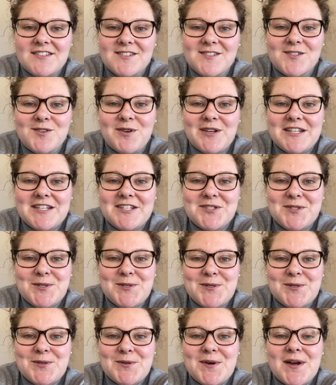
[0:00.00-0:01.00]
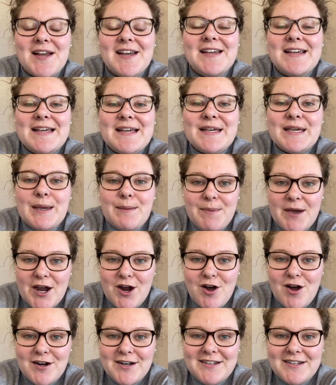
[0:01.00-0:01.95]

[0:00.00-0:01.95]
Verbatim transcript: so I need to get back on